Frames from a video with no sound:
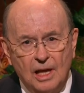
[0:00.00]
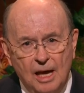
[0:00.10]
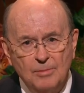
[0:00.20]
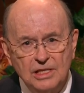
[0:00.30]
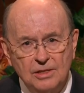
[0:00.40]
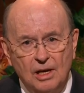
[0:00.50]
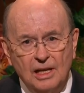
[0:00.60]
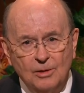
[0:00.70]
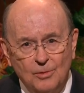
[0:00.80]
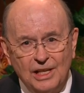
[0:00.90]

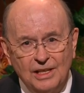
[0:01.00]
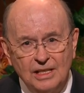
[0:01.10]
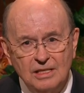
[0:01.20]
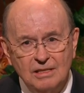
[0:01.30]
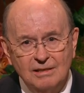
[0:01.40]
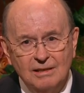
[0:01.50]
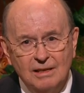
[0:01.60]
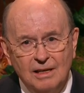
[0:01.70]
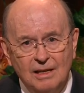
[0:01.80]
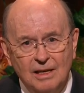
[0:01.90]
apostolic witness
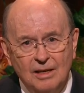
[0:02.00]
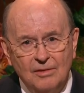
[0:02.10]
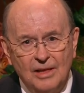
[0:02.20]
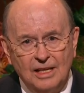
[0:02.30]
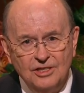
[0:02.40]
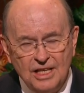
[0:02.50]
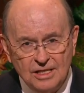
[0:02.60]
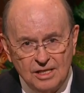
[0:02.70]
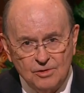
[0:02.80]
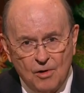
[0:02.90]
that
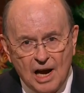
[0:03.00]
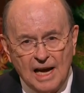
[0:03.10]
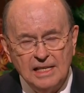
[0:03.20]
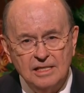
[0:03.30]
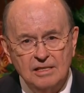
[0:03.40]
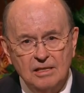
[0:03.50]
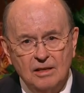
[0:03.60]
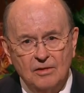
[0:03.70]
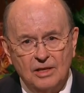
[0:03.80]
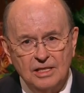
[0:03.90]
Jesus Christ,
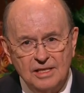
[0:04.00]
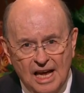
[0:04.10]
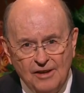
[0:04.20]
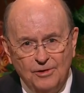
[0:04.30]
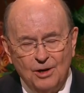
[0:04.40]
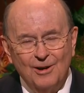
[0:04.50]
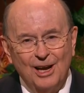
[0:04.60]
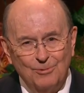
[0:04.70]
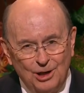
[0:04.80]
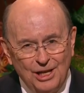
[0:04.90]
the Savior
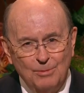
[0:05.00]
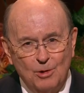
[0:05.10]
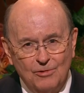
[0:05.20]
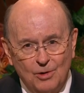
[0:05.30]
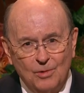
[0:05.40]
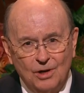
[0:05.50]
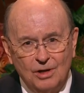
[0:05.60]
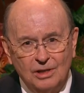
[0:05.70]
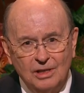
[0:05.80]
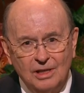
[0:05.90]
and Redeemer of the
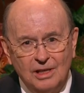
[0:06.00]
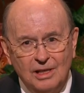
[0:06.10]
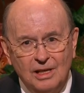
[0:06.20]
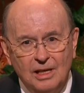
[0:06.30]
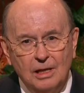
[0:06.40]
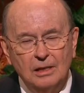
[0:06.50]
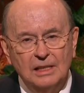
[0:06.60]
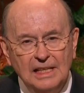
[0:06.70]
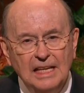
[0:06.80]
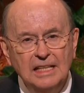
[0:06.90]
world,
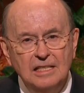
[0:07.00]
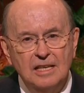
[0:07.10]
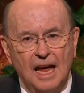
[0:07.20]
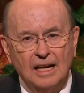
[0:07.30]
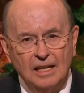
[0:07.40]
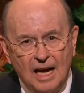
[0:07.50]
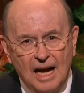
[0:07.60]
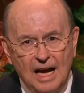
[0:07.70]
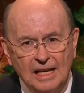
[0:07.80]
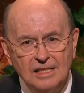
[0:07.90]
leads and
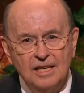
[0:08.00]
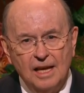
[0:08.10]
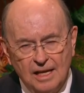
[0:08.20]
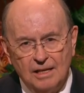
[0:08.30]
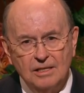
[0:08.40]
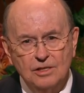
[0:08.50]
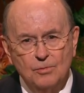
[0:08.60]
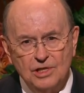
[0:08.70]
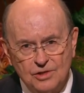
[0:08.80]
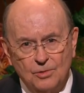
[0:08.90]
guides his
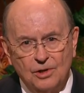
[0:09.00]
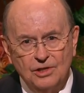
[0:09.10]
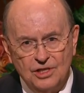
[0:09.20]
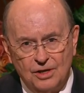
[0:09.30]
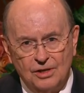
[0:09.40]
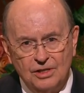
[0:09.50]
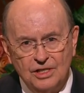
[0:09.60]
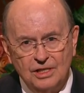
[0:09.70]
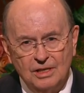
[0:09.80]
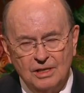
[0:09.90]
restored church.